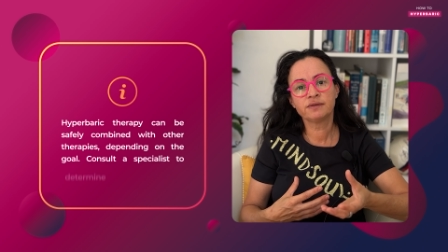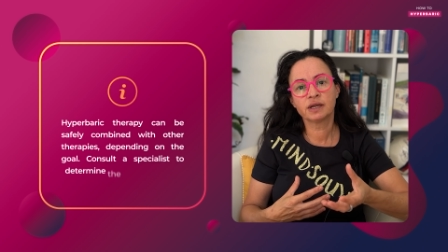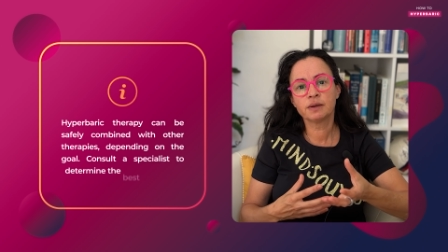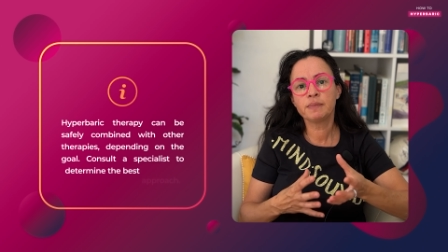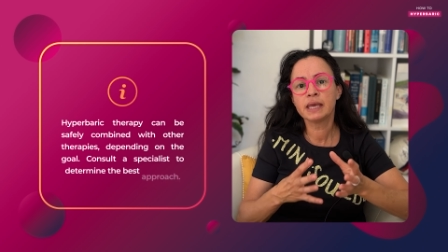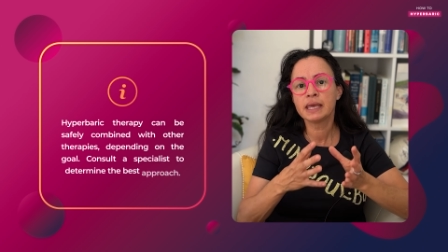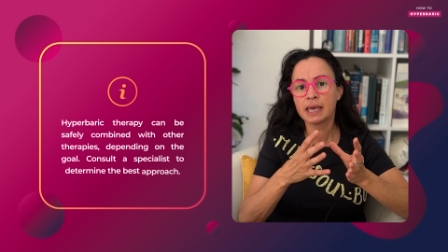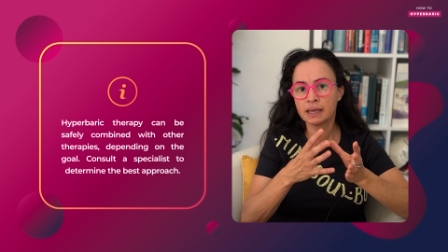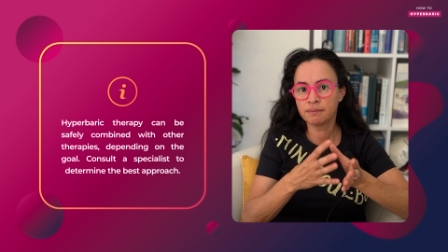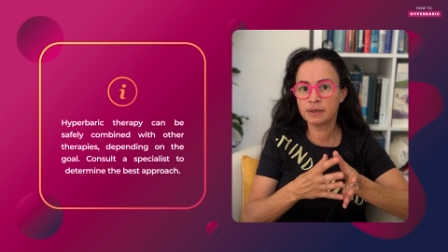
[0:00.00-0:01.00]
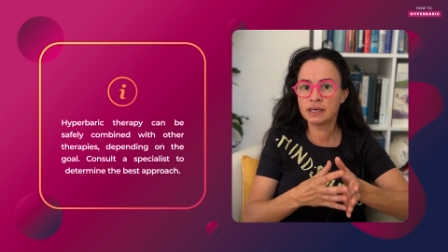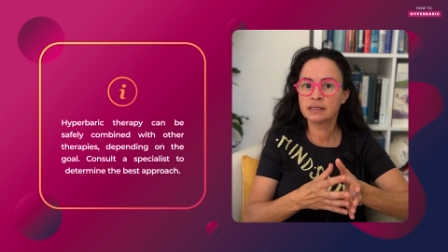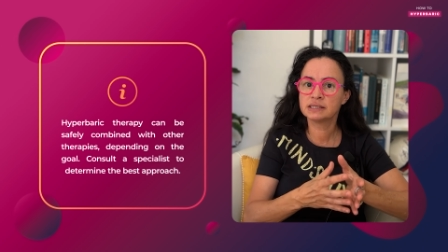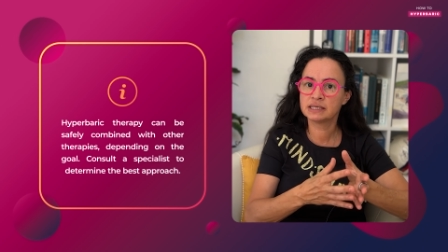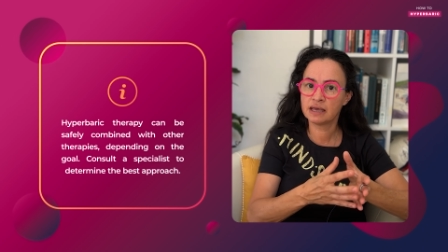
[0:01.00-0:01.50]
therapy can
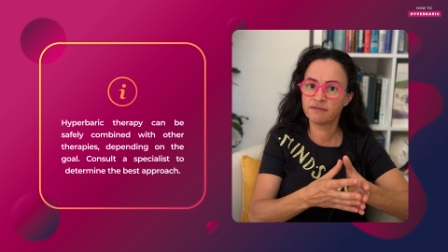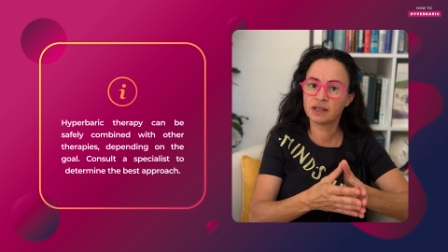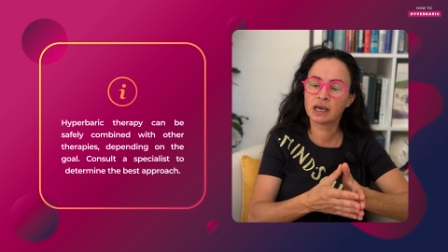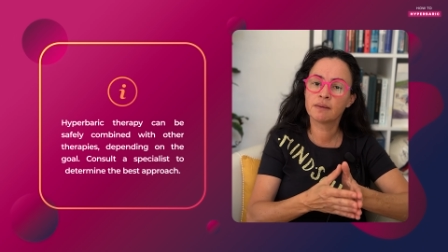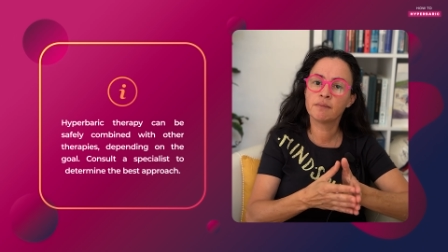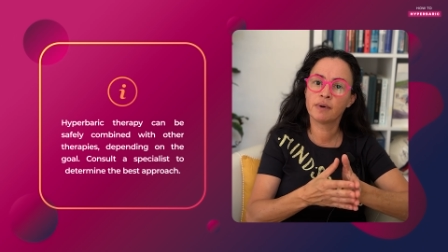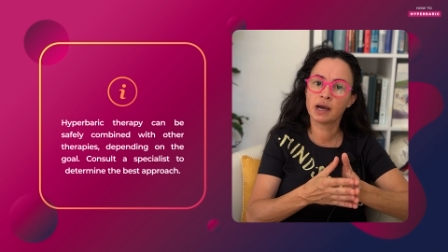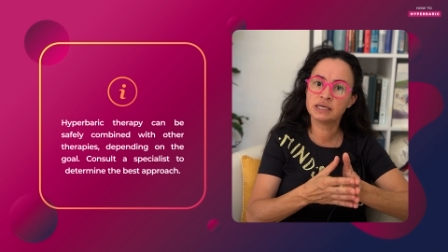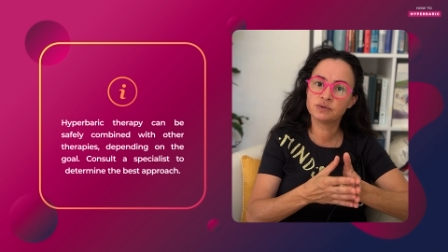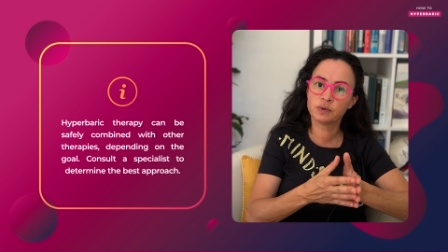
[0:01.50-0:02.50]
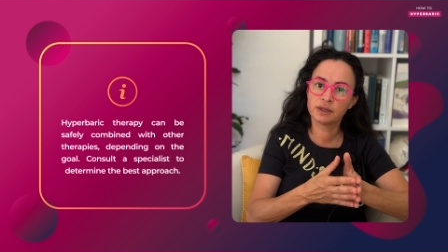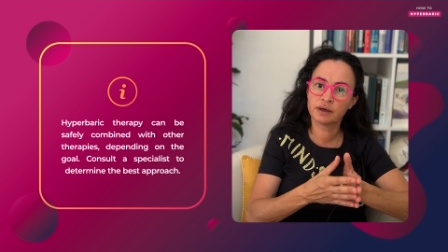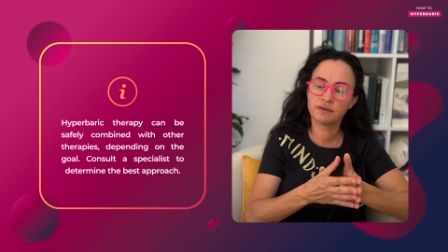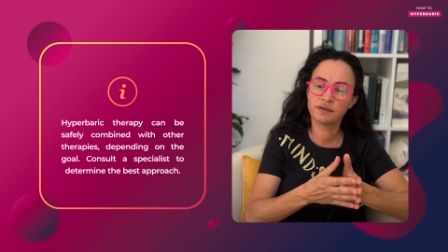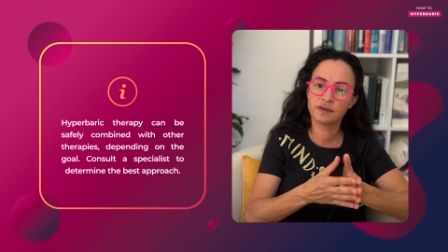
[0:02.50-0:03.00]
be safely combined with
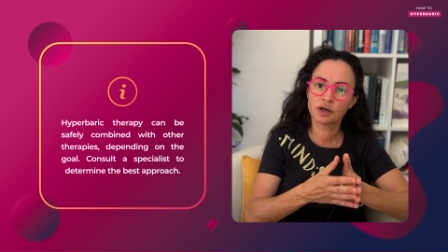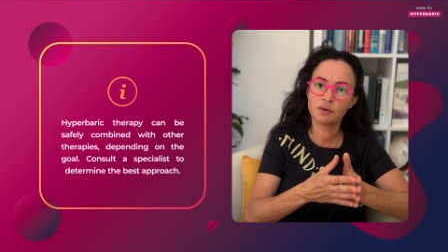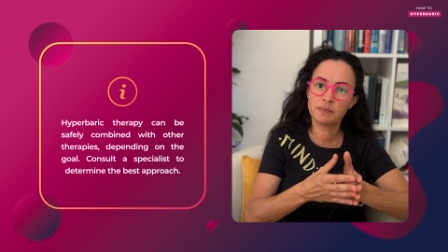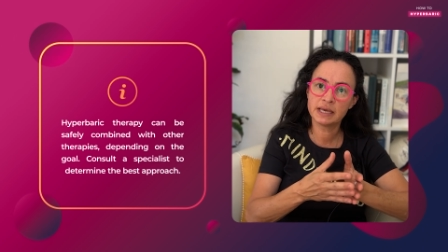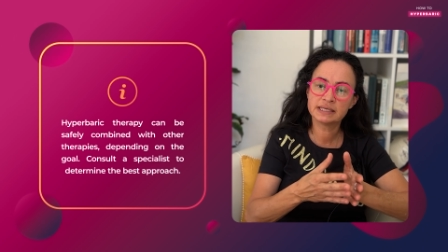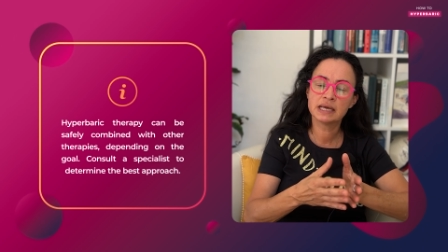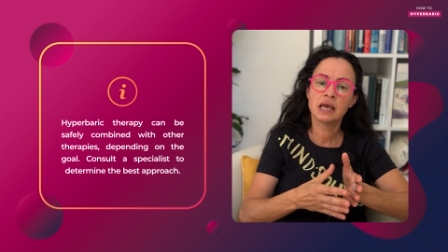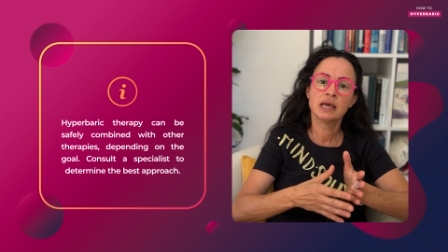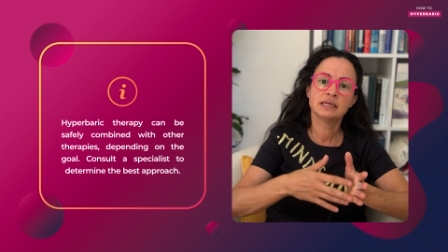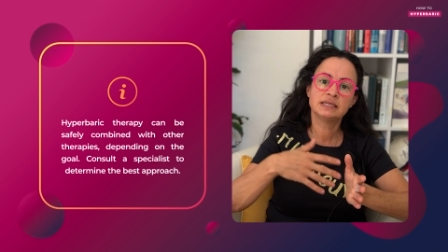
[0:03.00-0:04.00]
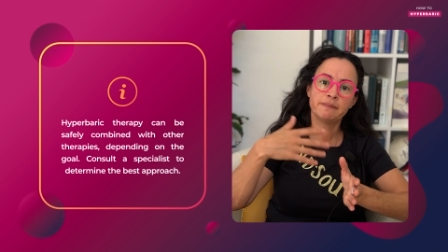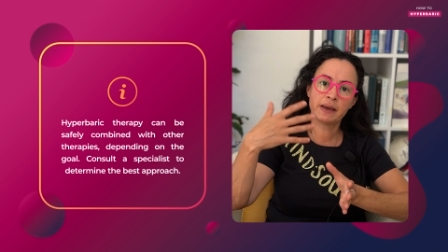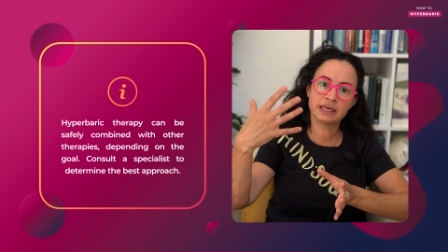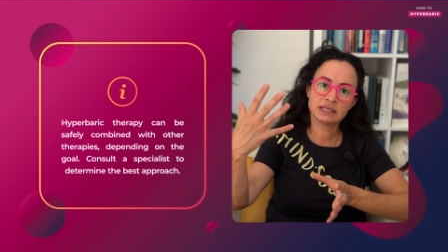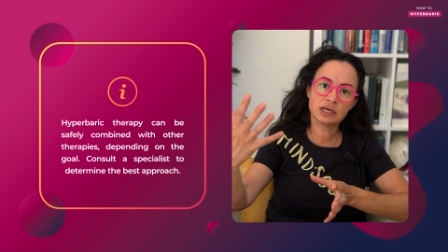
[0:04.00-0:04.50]
other therapies
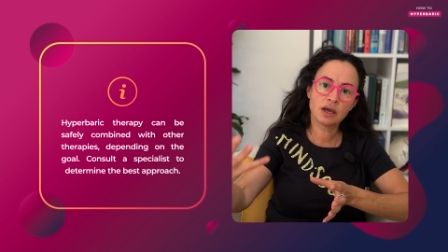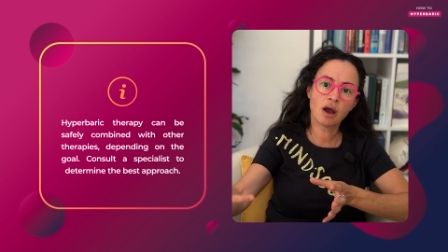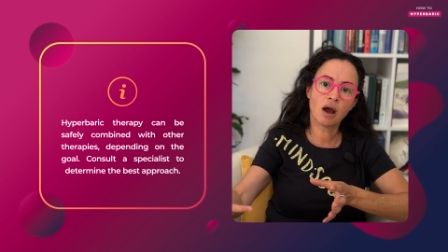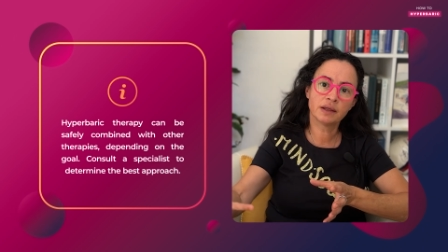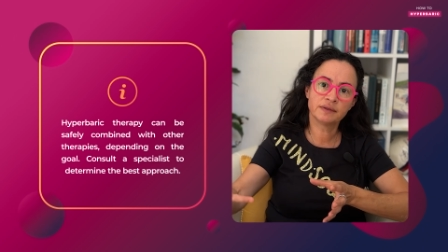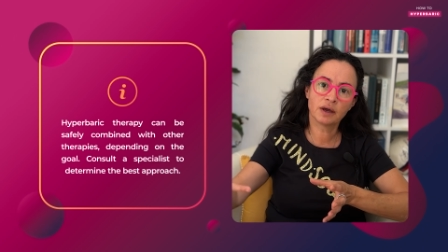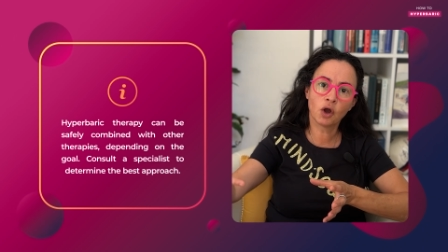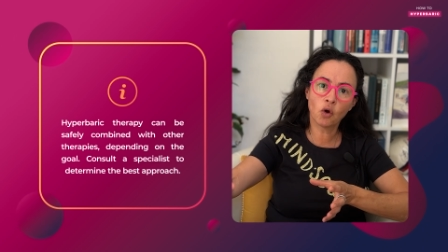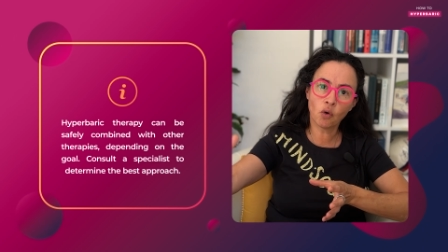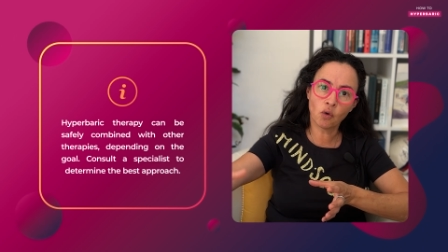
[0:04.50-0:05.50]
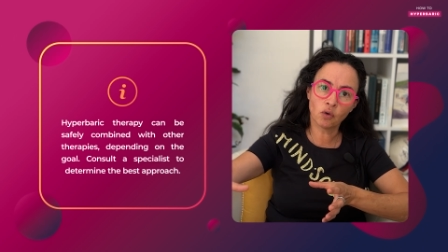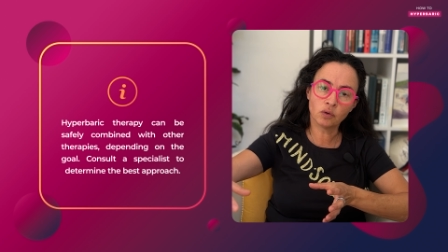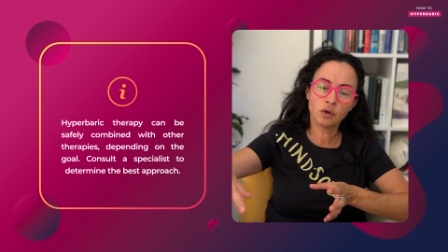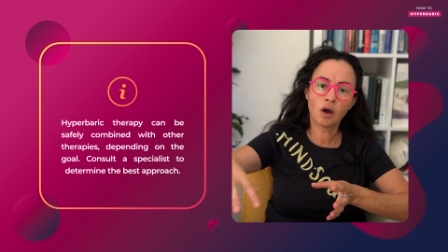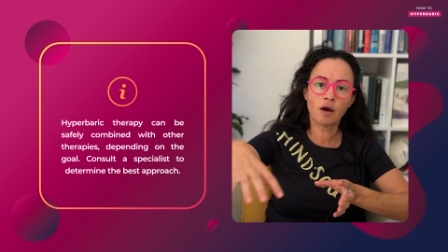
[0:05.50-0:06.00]
depending on the goal
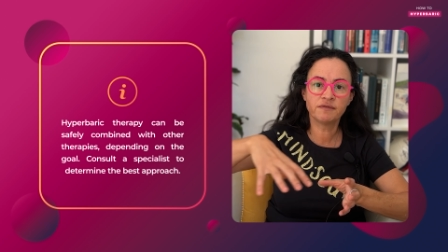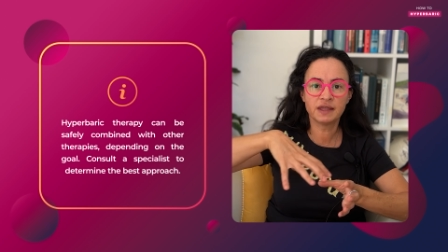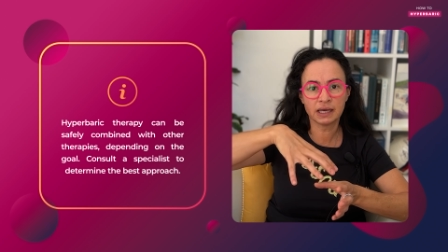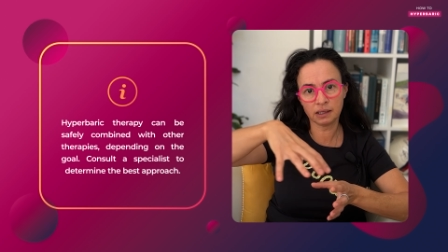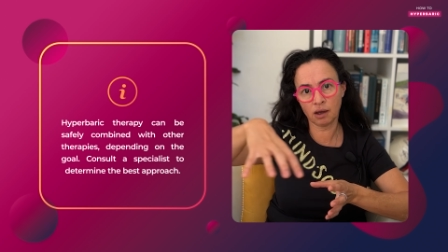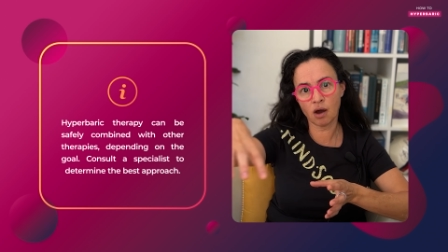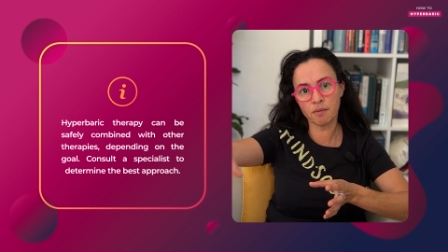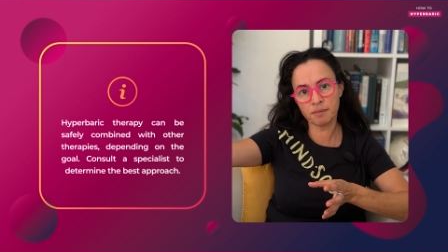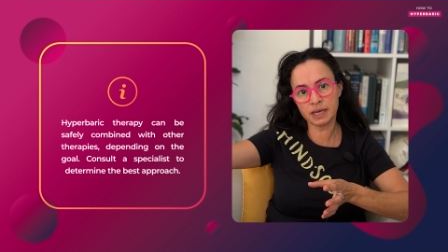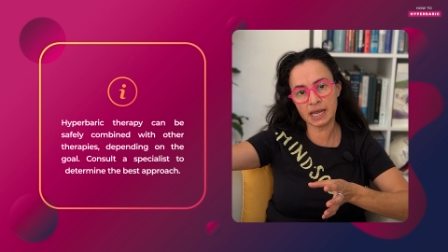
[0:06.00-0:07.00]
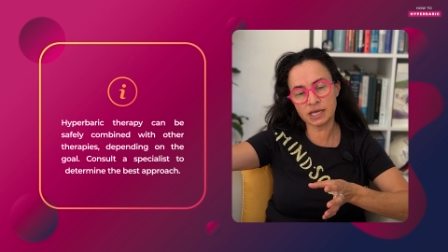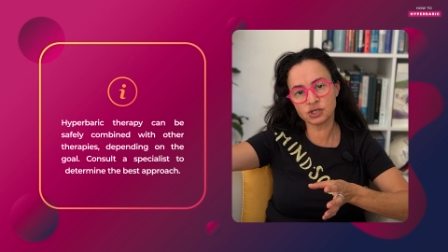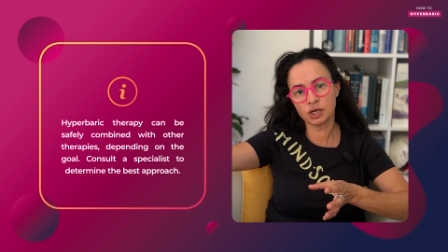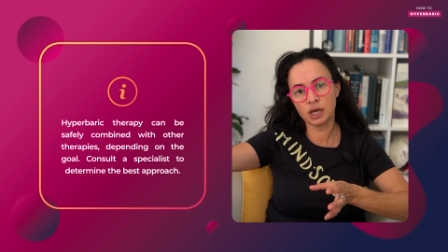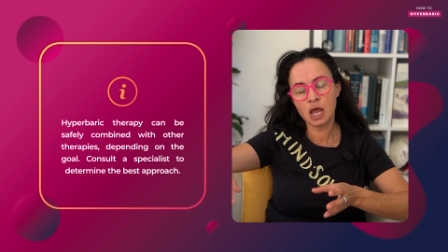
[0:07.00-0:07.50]
of that
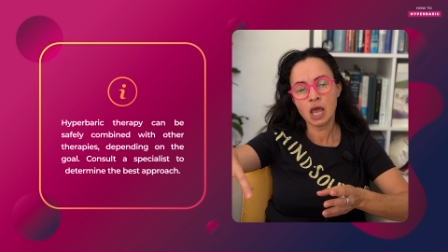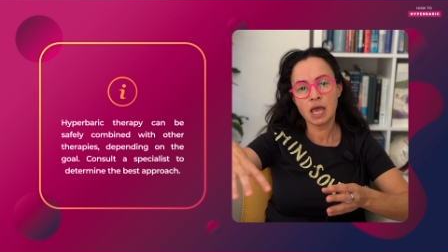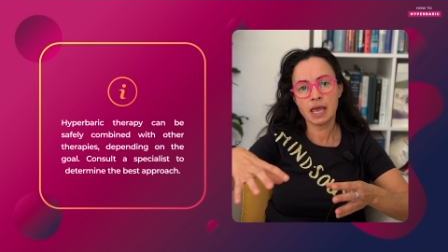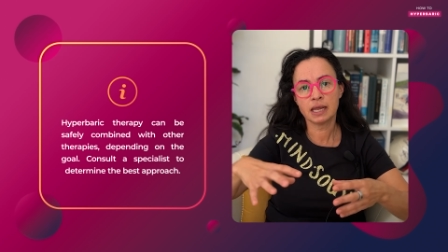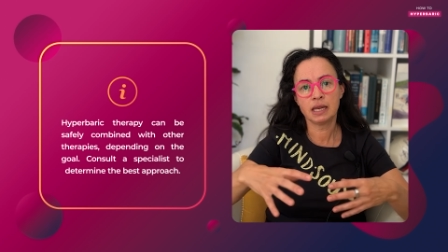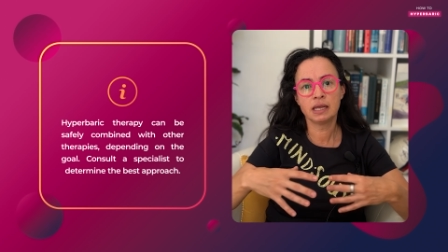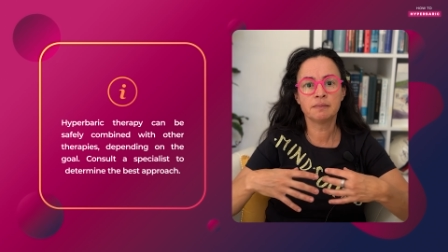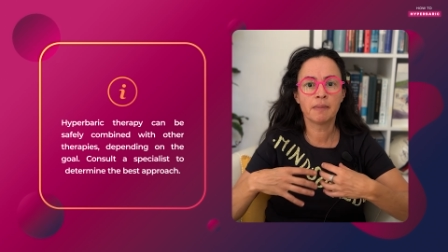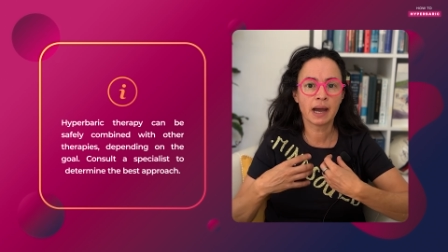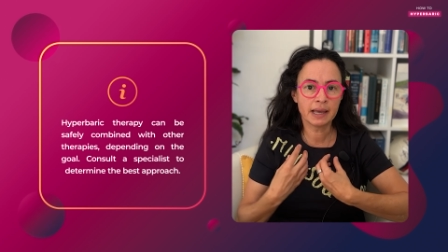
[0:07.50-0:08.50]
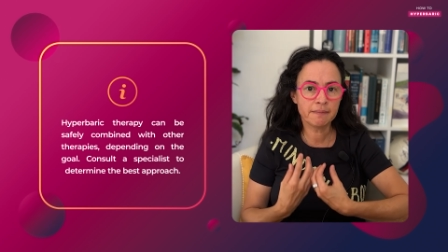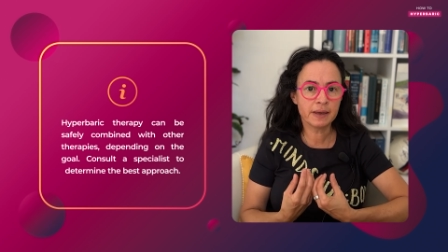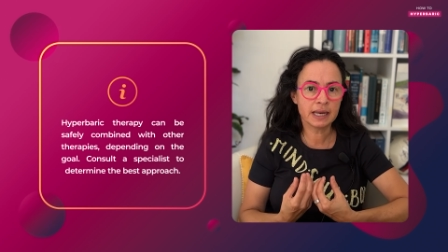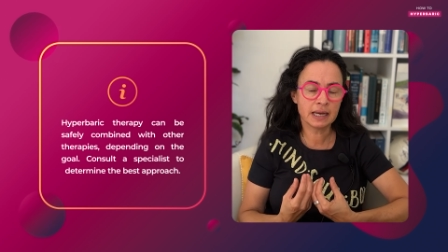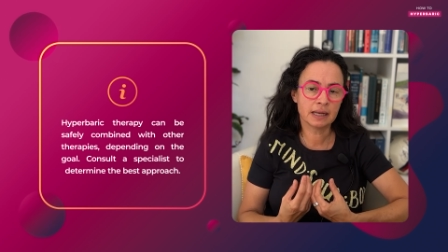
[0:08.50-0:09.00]
combination. And in my
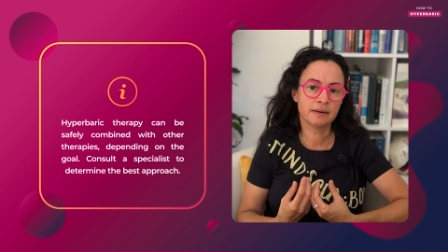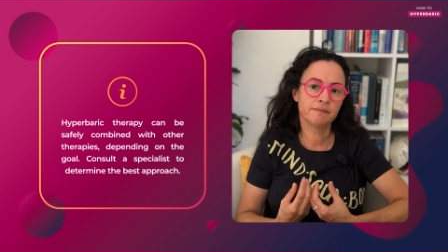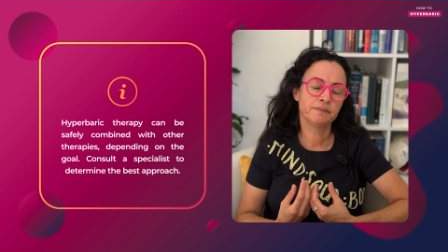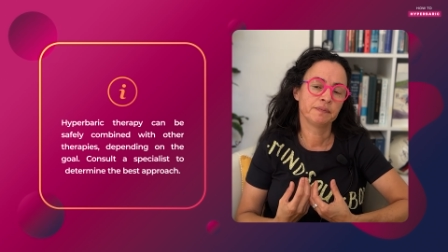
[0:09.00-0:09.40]
opinion,